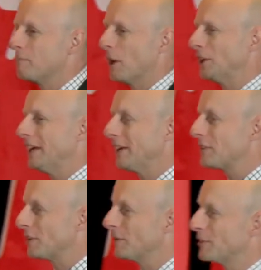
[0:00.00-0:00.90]
buddy,
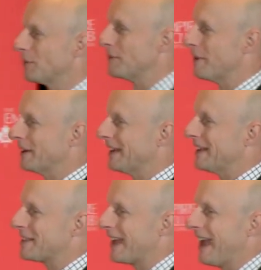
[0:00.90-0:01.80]
because he'd always call you buddy.
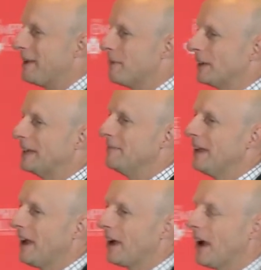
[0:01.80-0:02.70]
He'd say, hey, buddy,
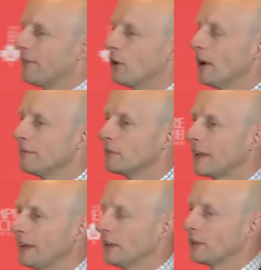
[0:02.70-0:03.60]
uh, I've got, I'm
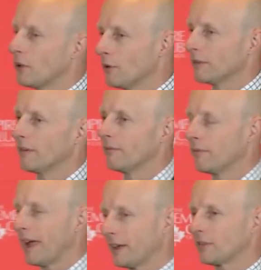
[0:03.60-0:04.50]
standing at the corner of
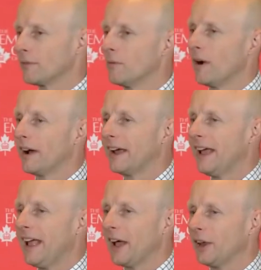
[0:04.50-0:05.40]
X and Y,
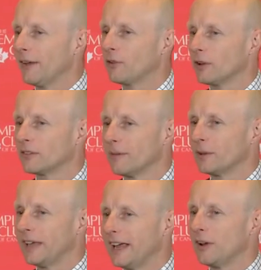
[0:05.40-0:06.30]
and I've got
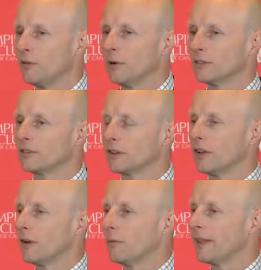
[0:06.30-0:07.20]
someone here who wants to
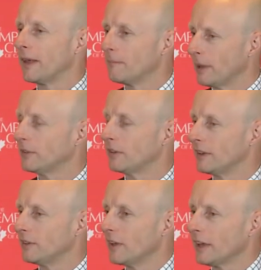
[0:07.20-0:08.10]
know where their bus
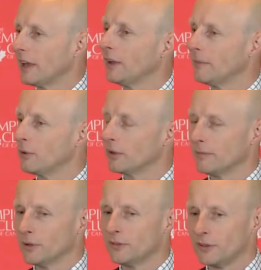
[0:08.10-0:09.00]
is. Can I put
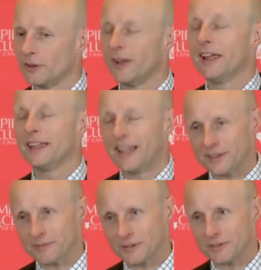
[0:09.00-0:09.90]
them on to you?
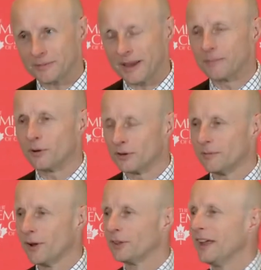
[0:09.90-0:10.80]
Yes, Mr. Mayor, put
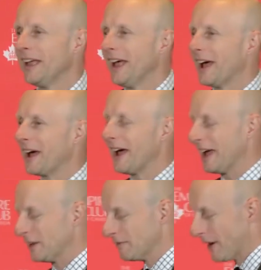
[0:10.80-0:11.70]
them on. Uh,
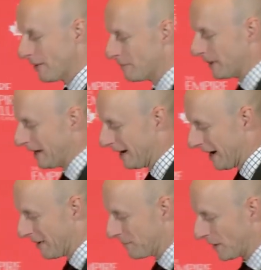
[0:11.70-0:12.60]
and invariably,
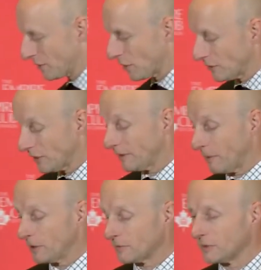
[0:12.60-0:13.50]
um, so, so the
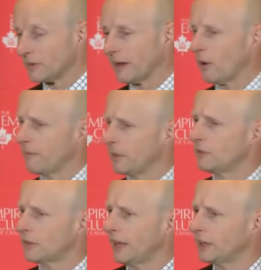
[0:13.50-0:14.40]
person would say, well, I've been
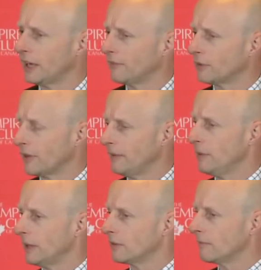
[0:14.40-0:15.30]
standing here for 10
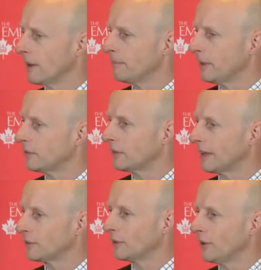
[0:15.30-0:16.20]
minutes and my bus still
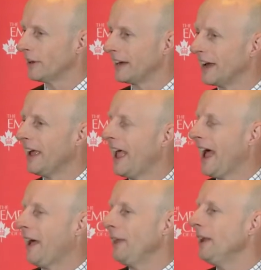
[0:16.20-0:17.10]
hasn't got here
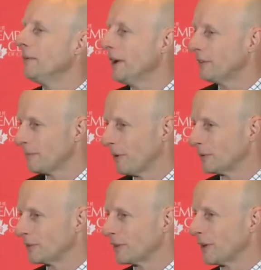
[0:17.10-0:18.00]
how the hell am I
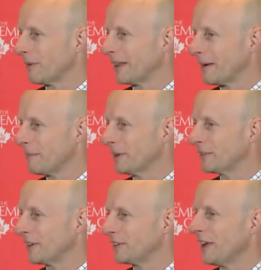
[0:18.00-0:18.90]
supposed to know where that
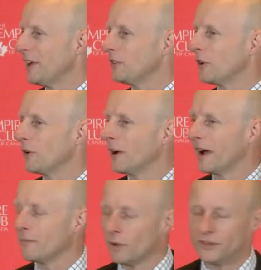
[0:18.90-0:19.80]
bus is? So
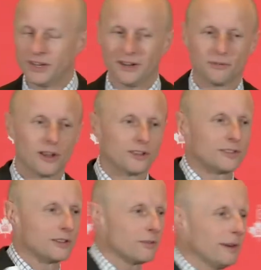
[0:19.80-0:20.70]
um, one thing I've
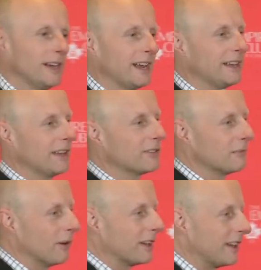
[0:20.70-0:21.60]
learned in 28 years
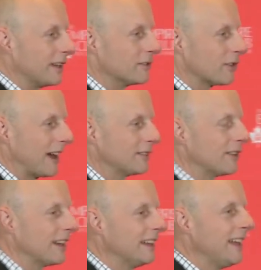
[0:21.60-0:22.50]
of working in
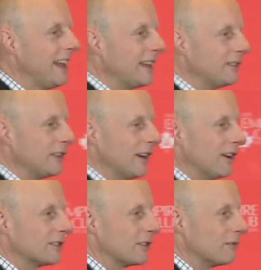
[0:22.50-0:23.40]
transit is the
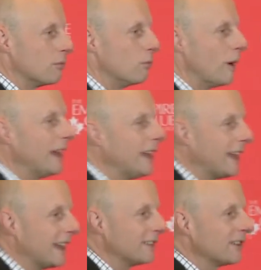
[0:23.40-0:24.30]
art of
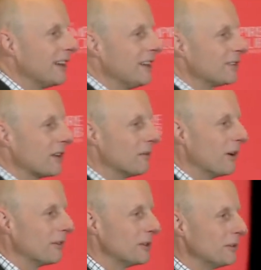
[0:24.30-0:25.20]
winging it. So
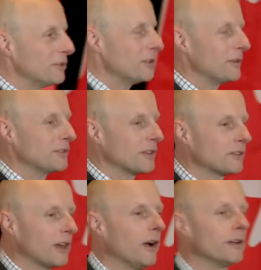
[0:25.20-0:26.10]
what you would do is
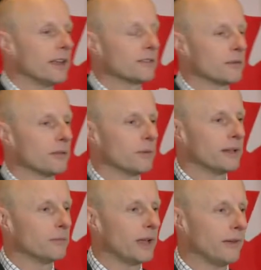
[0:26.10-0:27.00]
just say, oh, yes, uh,
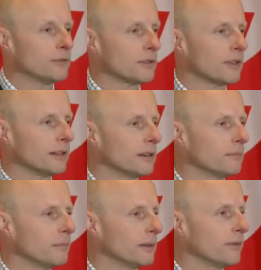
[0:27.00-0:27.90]
we, we have just had a
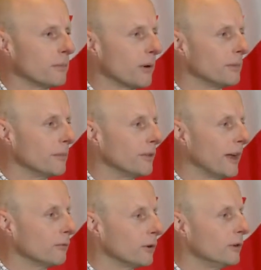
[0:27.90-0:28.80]
bit of a problem on
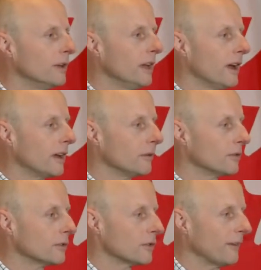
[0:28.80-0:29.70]
that route. Uh, there
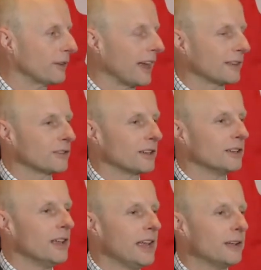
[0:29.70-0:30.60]
was a traffic
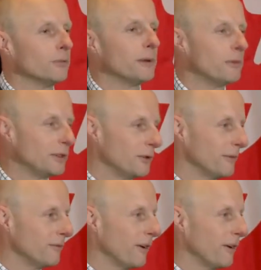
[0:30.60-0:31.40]
accident. It will be with you in